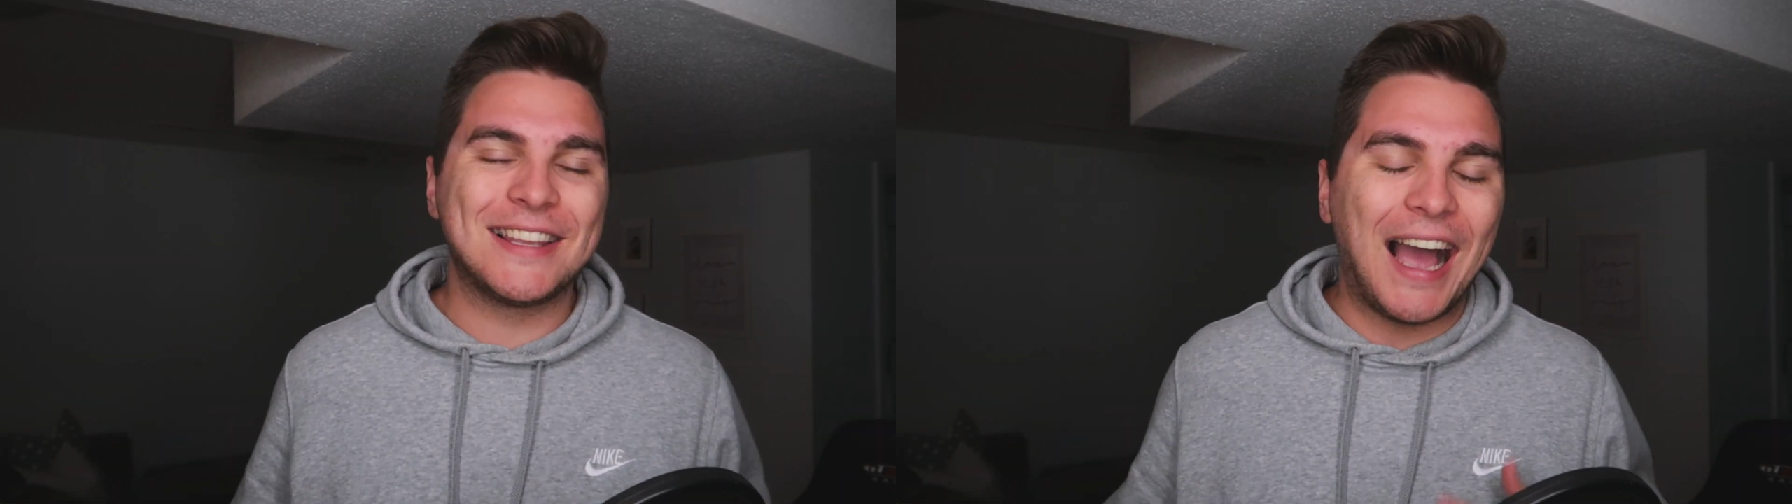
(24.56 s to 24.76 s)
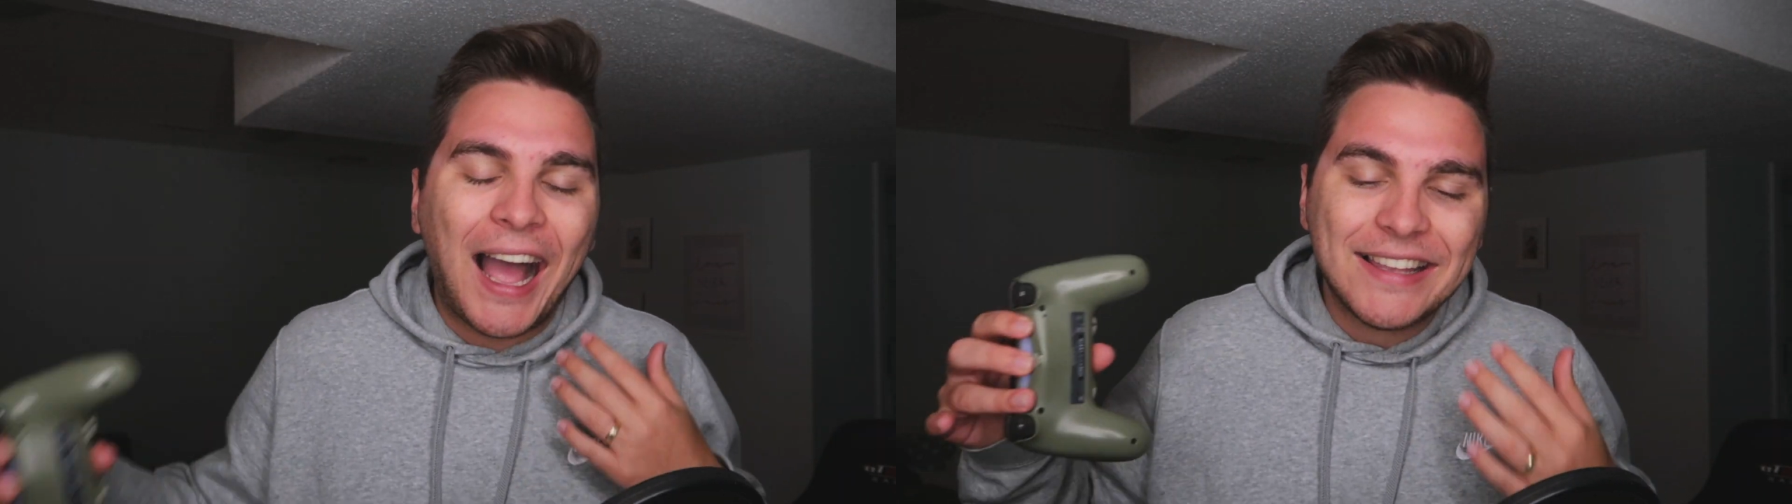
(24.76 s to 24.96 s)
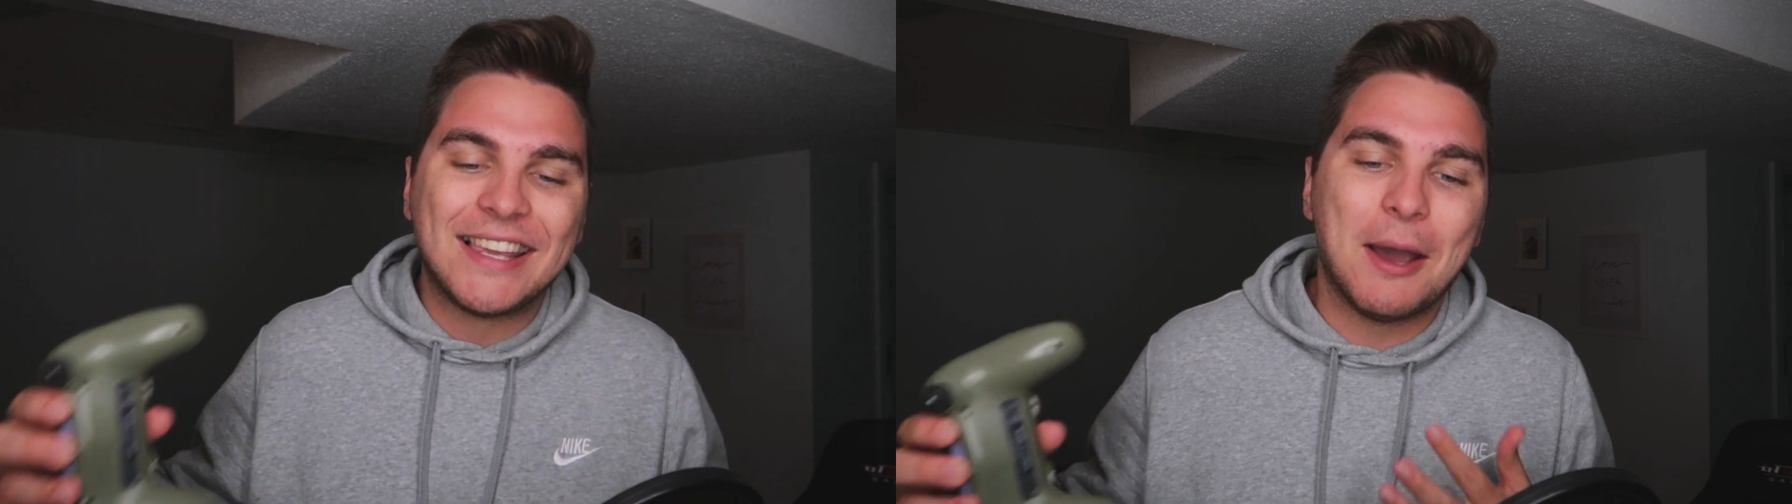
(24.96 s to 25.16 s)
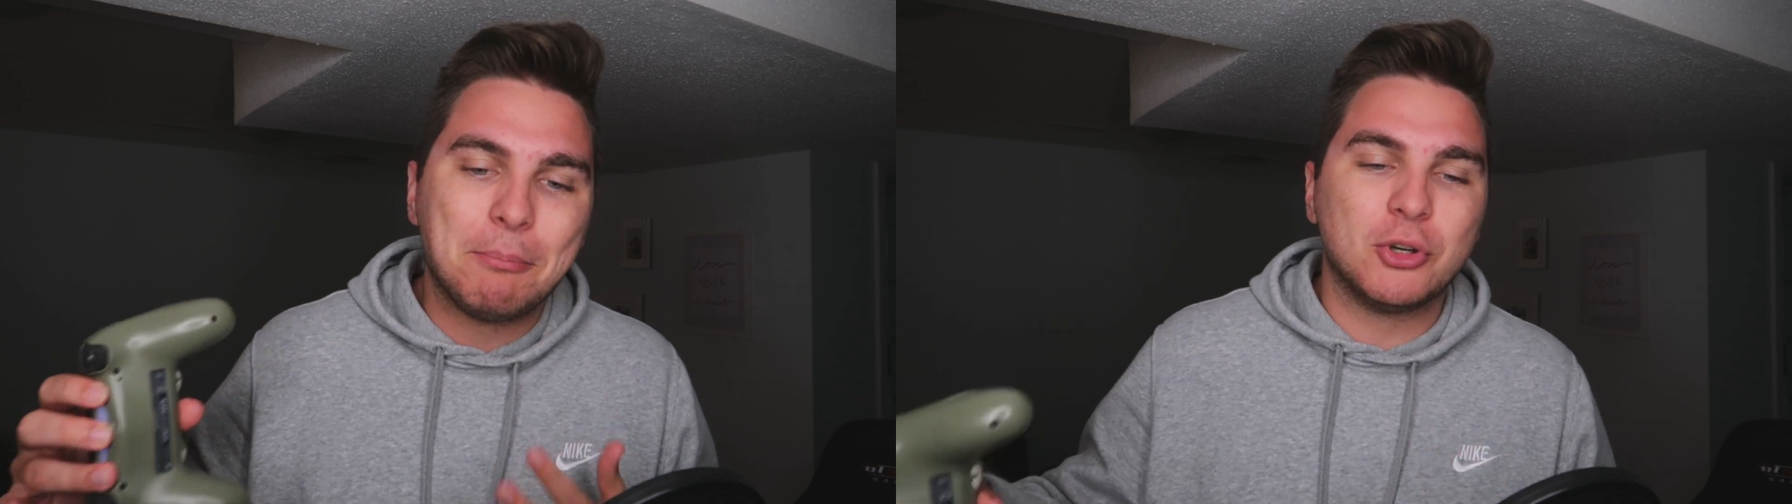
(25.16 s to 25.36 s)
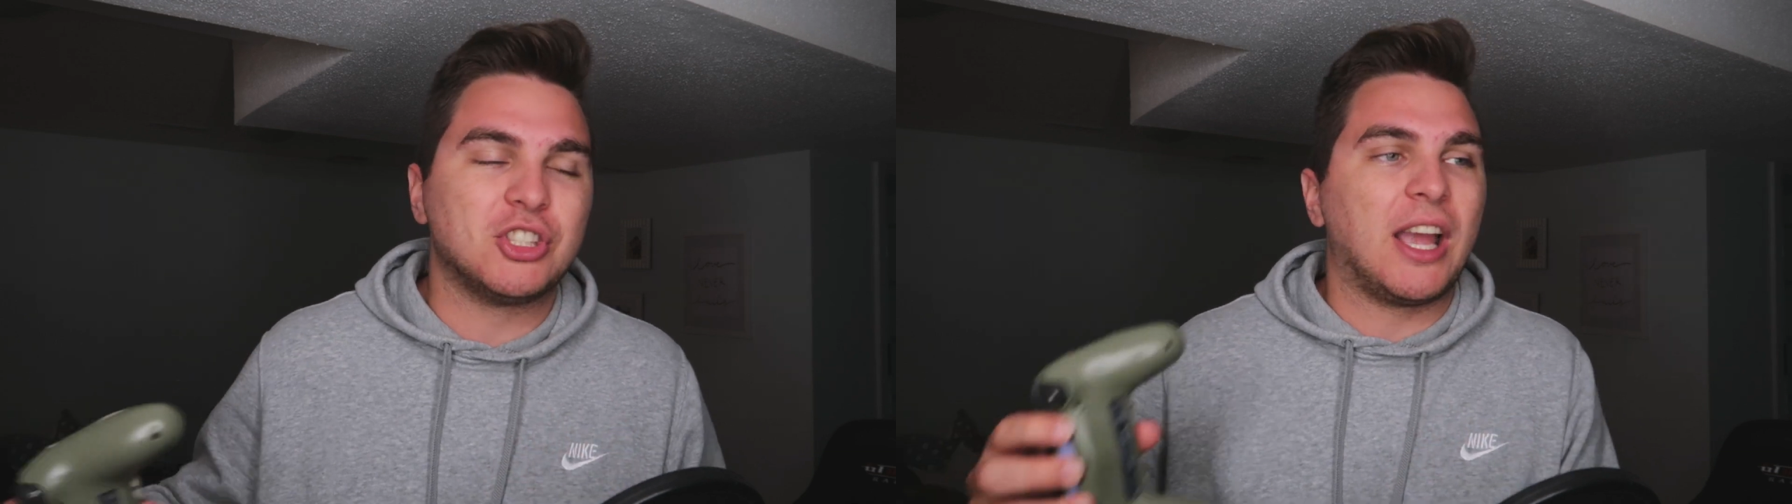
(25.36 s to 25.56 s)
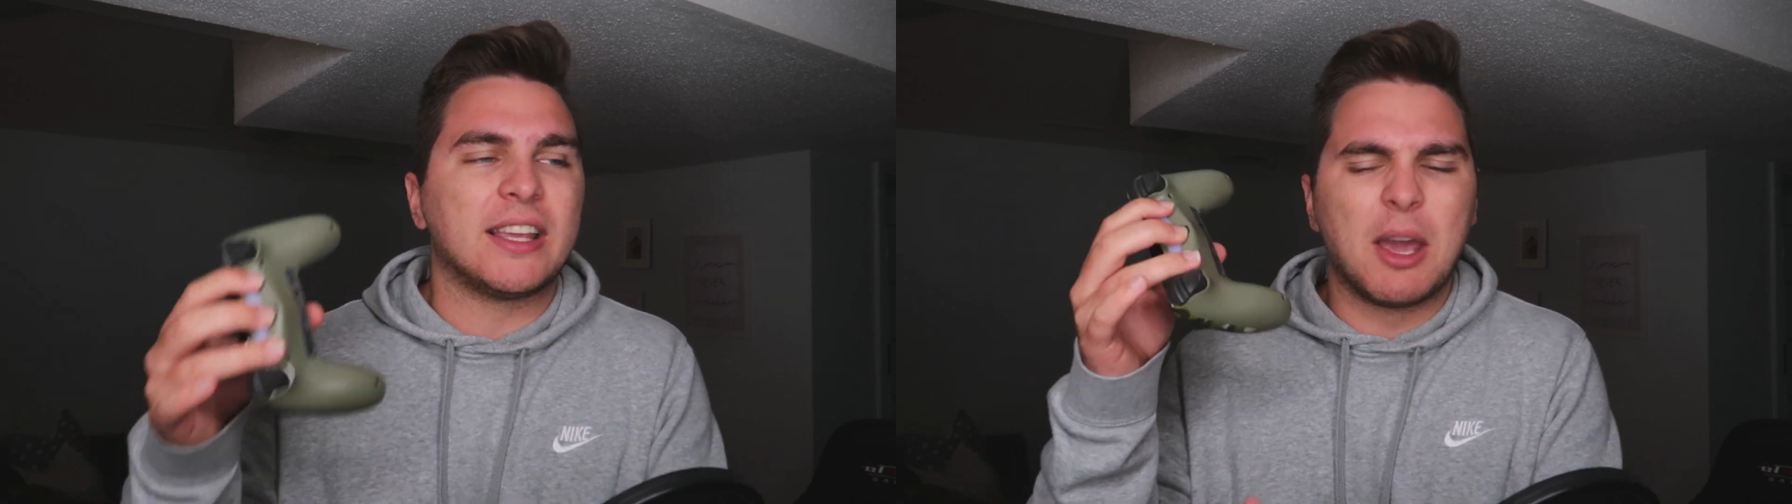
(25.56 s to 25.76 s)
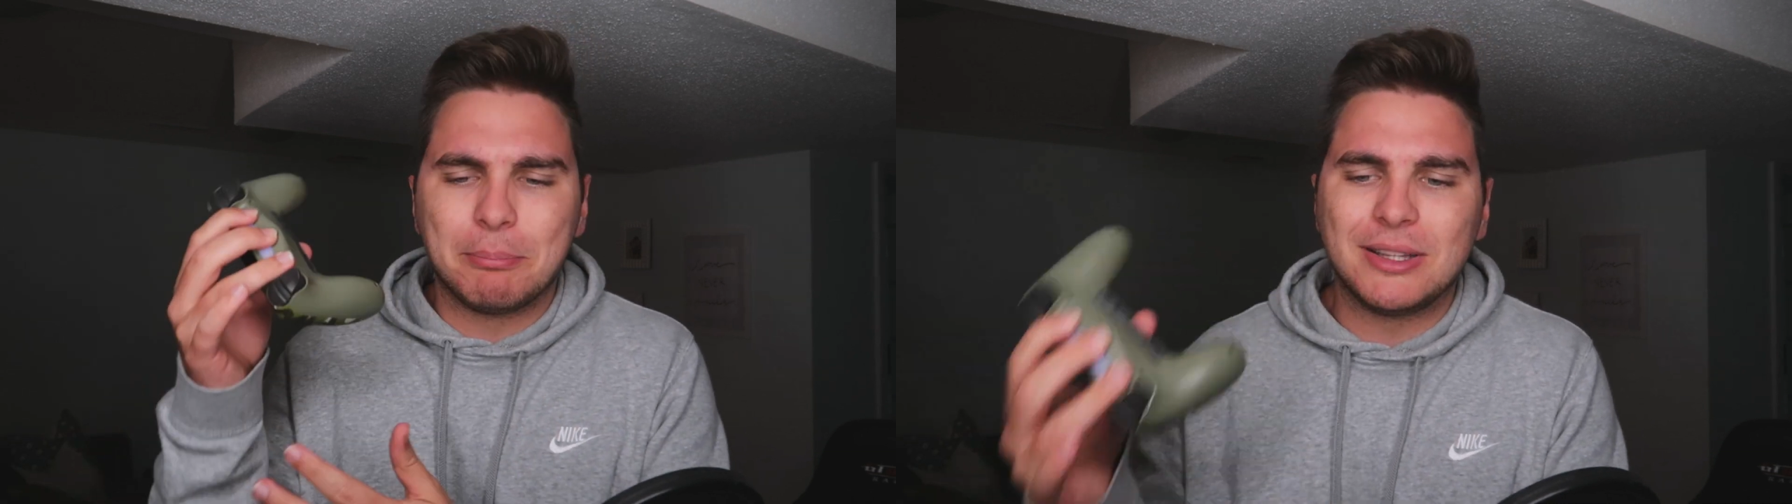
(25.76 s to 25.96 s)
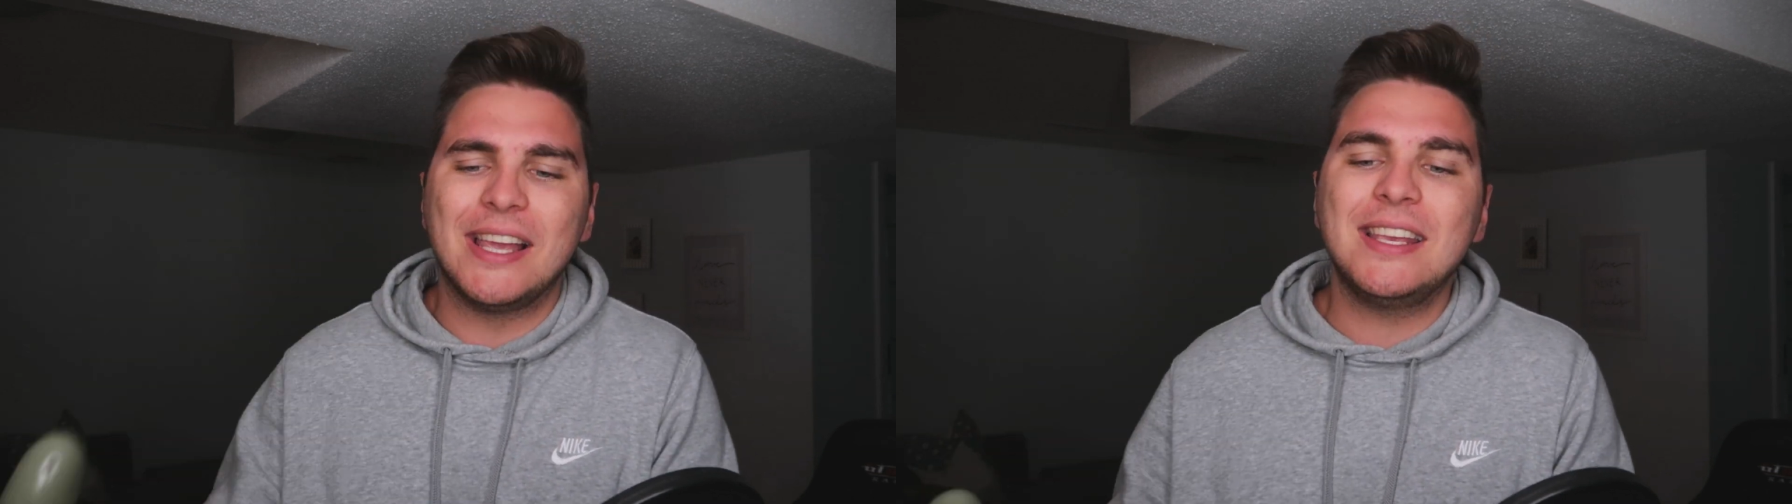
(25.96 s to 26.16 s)
like I kept pushing, I
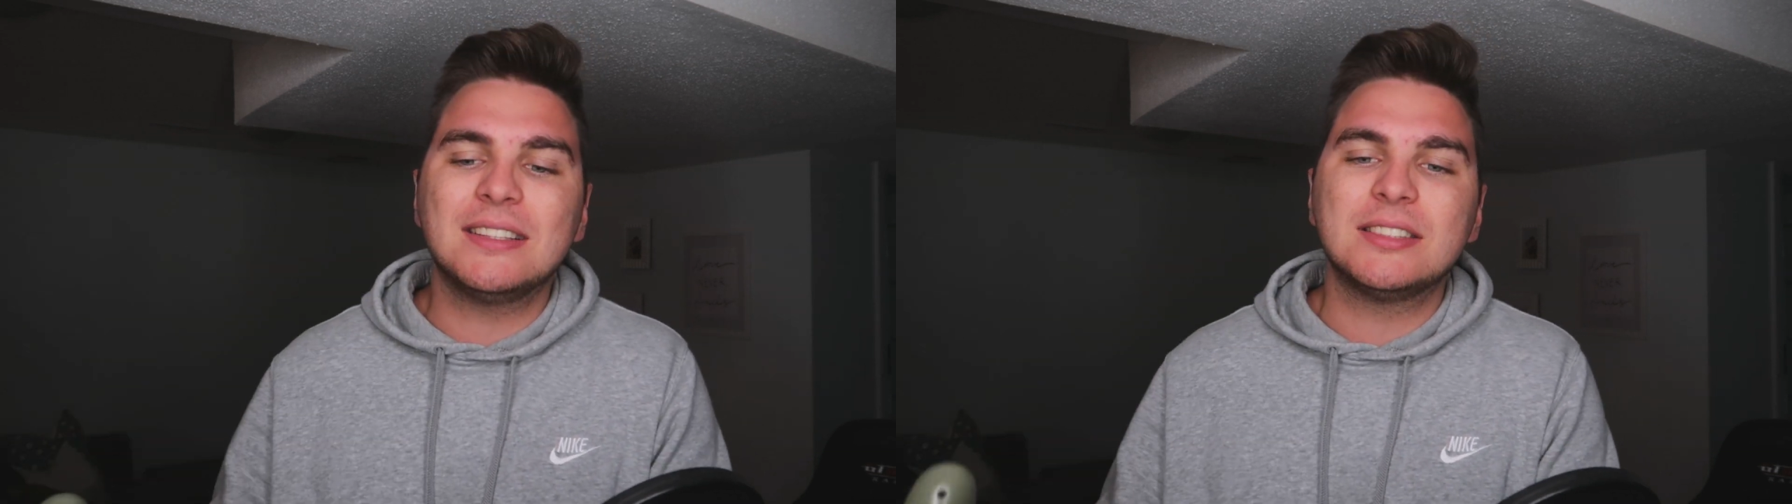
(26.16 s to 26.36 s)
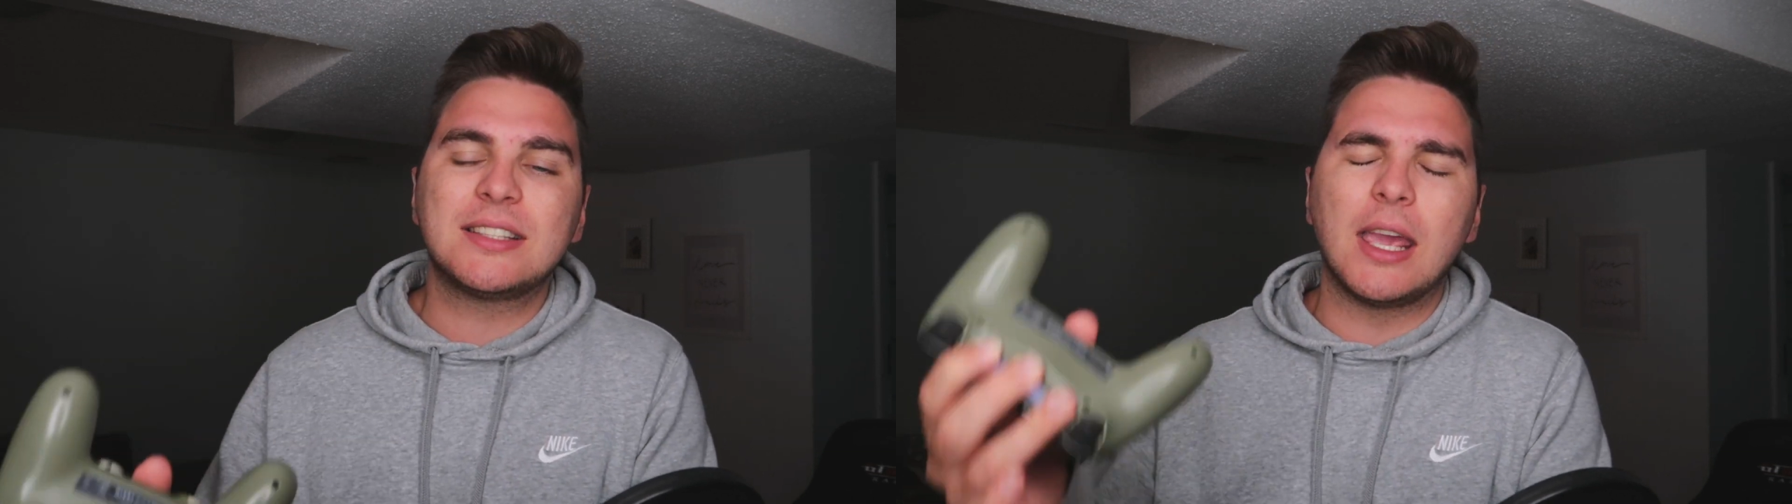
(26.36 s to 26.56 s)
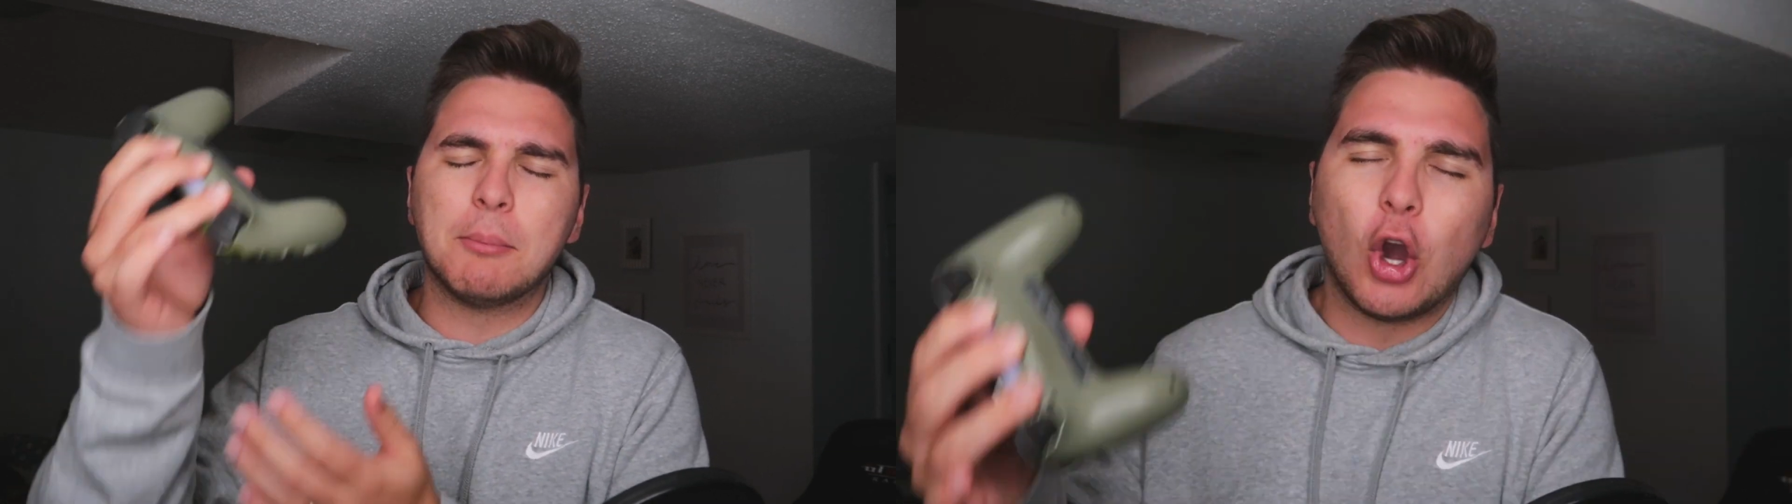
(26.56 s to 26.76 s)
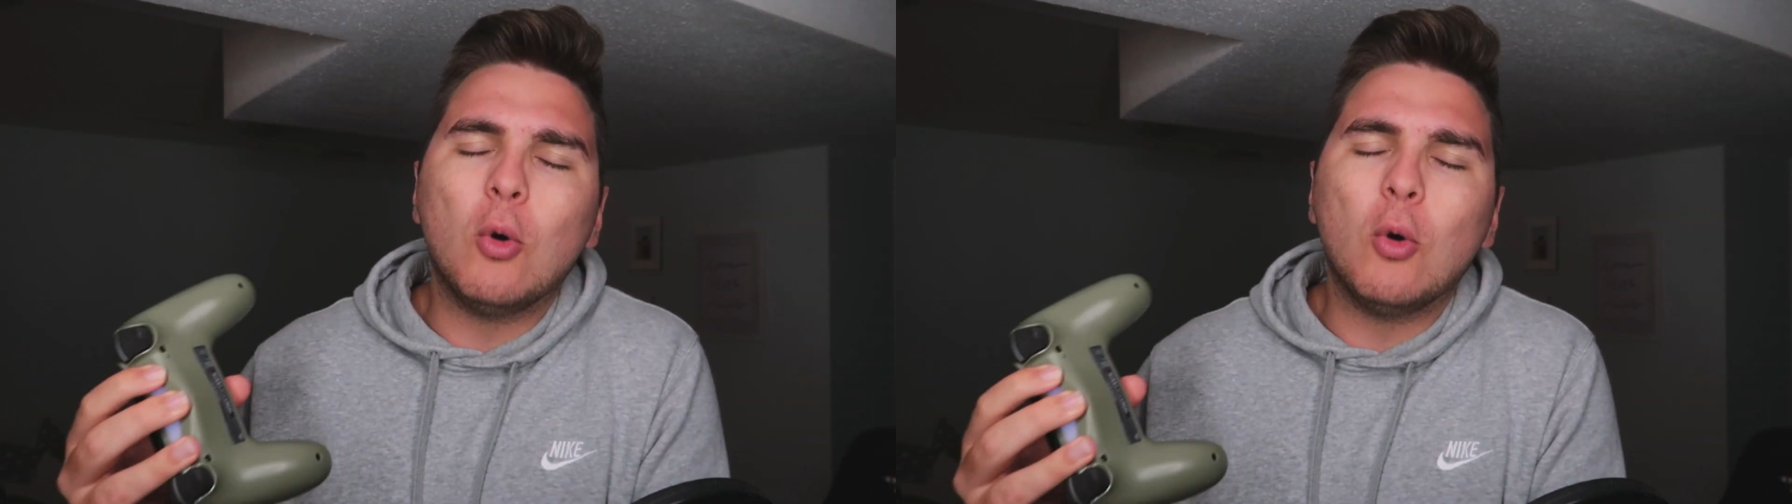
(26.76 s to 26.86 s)
kept playing this game,